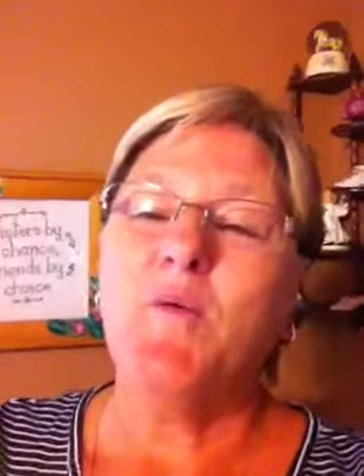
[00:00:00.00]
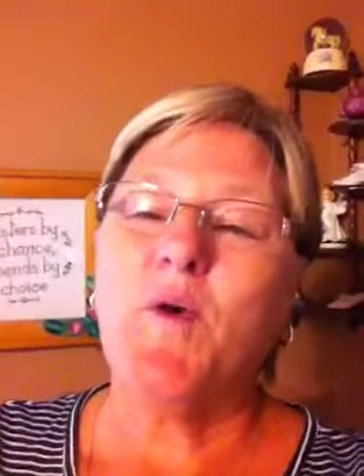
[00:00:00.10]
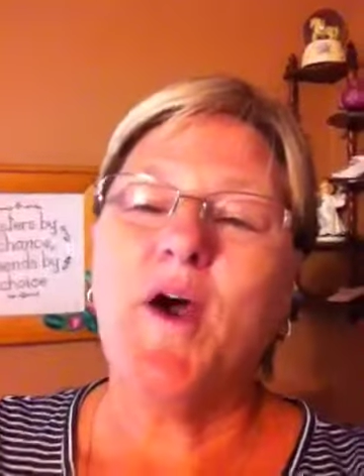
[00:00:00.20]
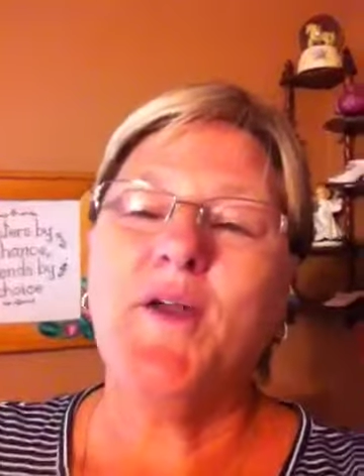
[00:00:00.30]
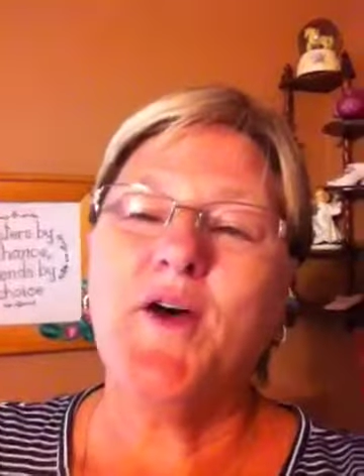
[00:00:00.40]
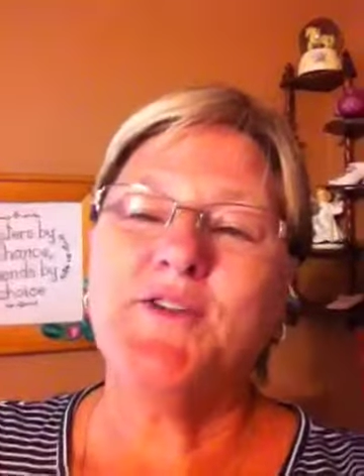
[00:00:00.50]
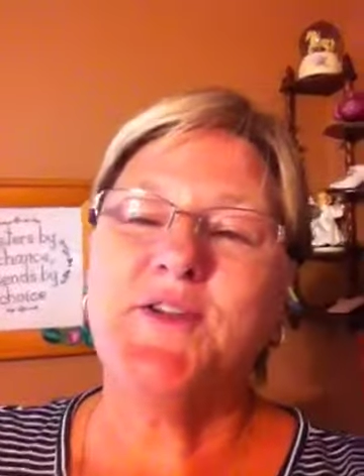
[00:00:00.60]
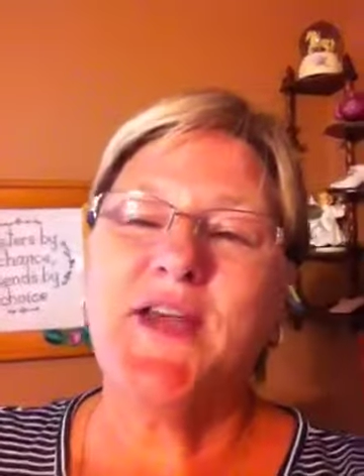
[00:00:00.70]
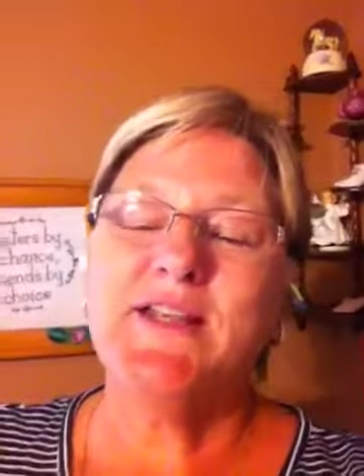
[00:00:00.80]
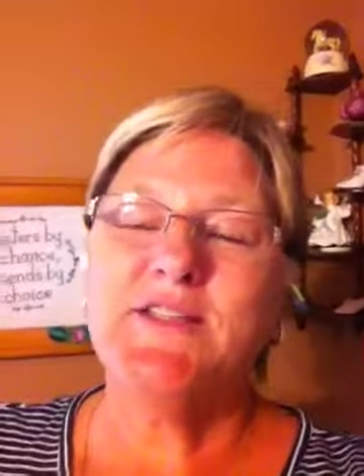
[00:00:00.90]
Ron
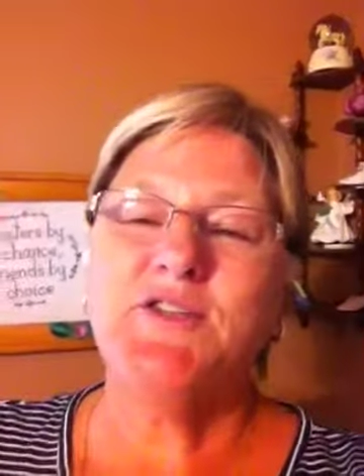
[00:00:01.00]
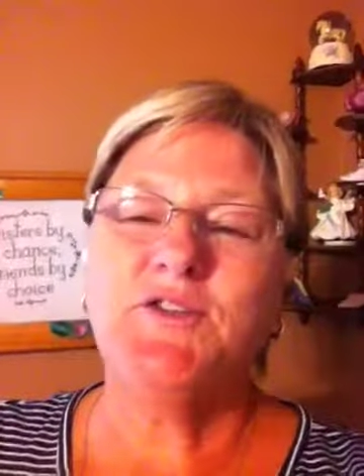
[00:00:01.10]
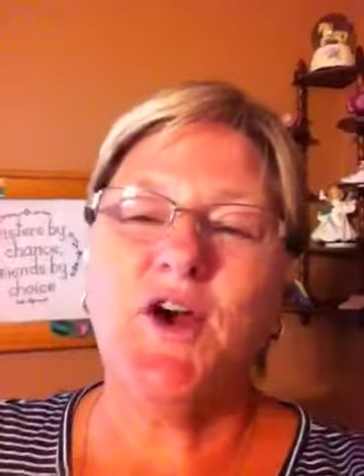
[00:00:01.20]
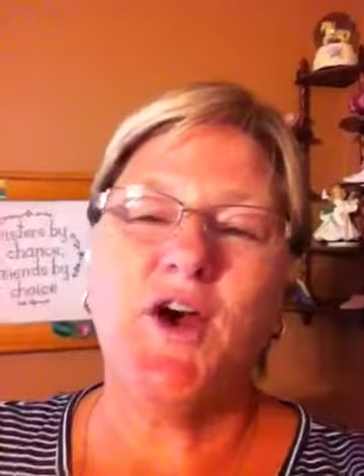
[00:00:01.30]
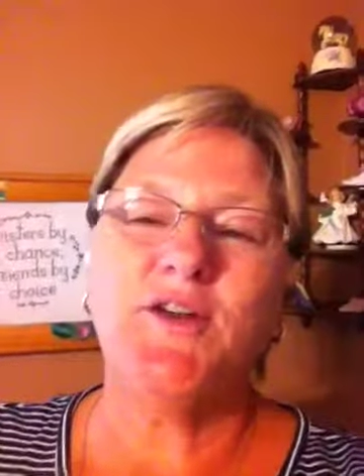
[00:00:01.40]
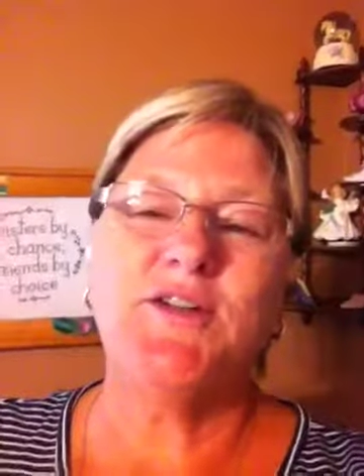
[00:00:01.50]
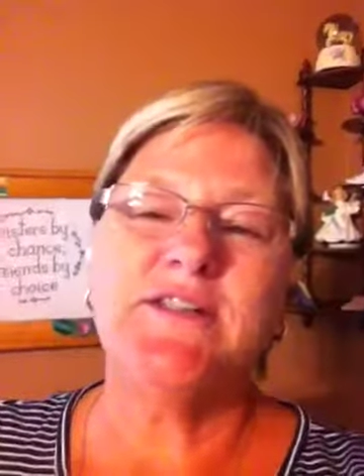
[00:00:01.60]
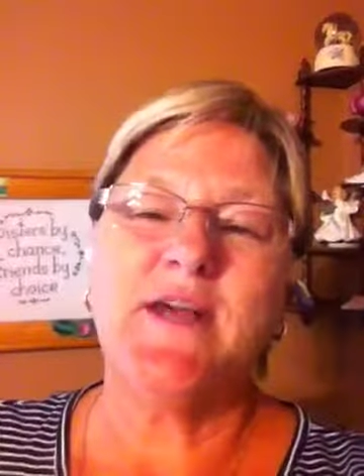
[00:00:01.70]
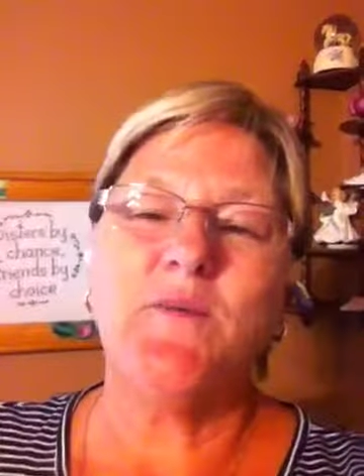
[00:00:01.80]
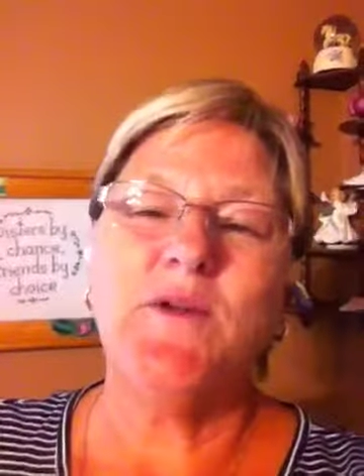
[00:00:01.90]
also has two daughters
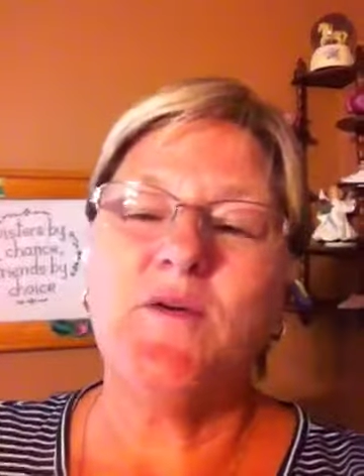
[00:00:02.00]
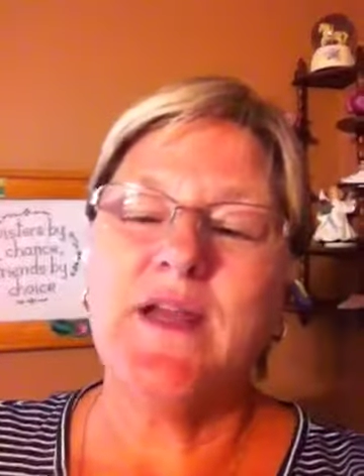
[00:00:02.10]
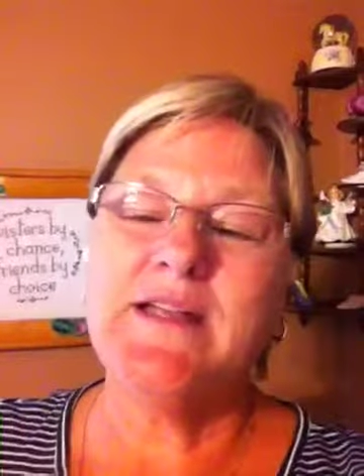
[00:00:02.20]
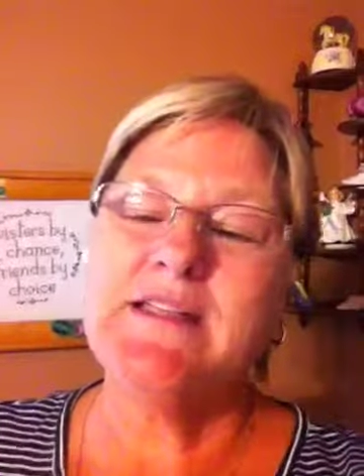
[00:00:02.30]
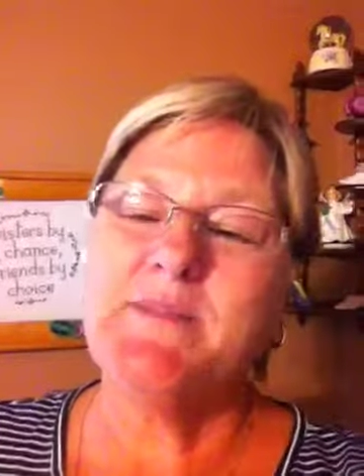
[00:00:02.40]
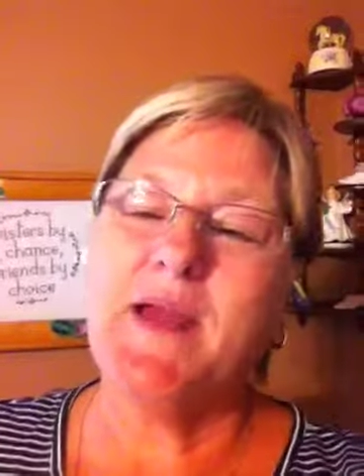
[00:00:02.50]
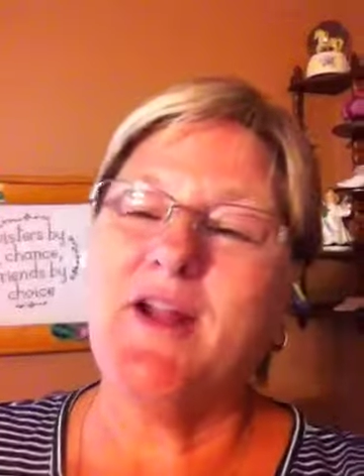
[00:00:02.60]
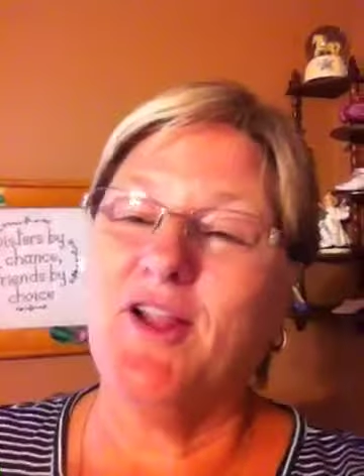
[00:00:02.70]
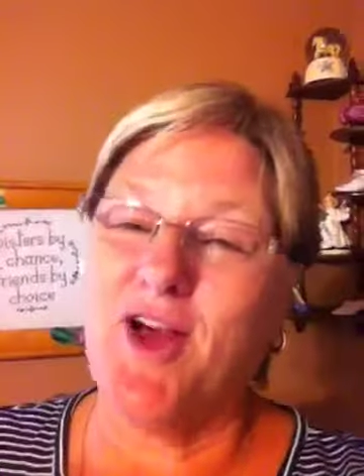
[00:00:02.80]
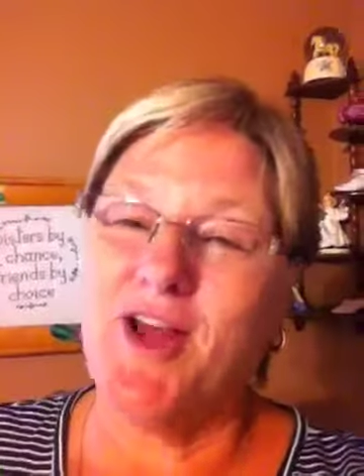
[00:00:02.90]
that we don't get to
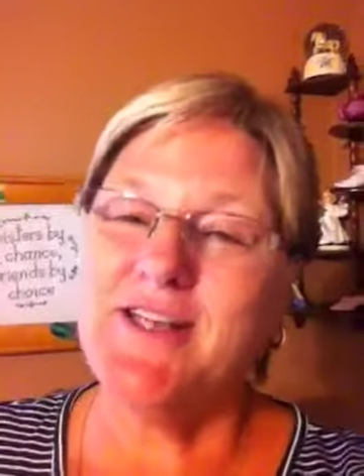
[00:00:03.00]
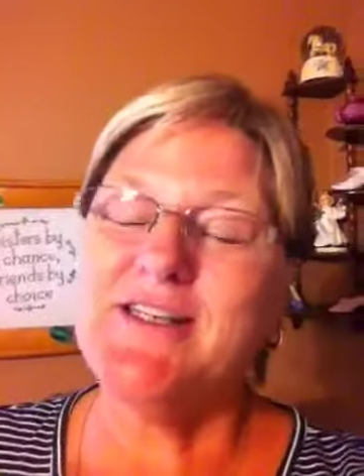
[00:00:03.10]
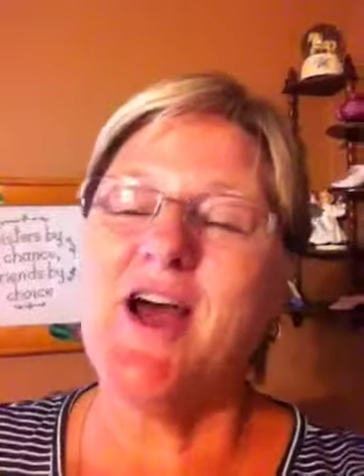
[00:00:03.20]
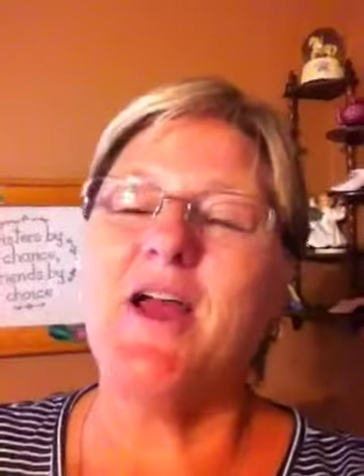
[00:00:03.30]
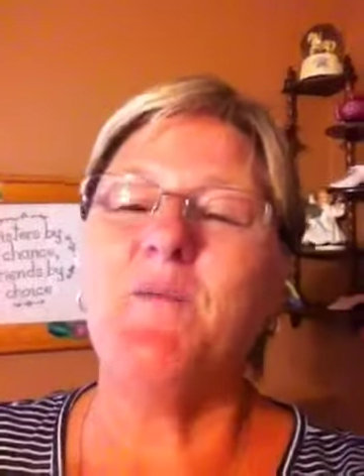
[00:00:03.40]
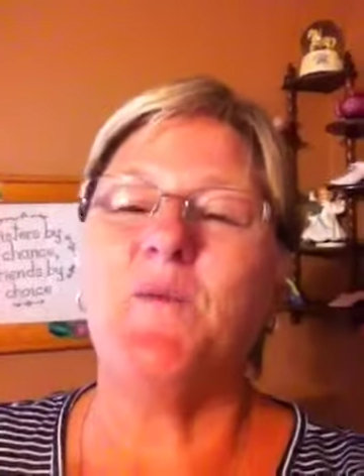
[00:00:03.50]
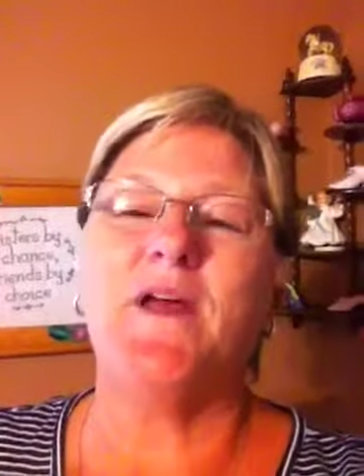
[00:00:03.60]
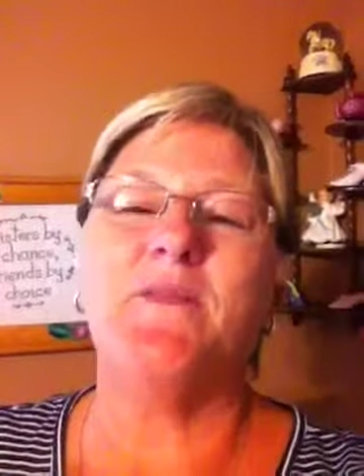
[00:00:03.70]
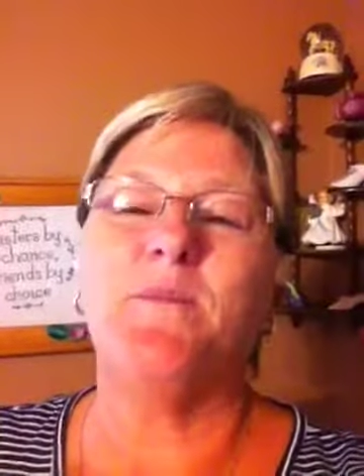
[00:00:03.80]
spend a lot of time with,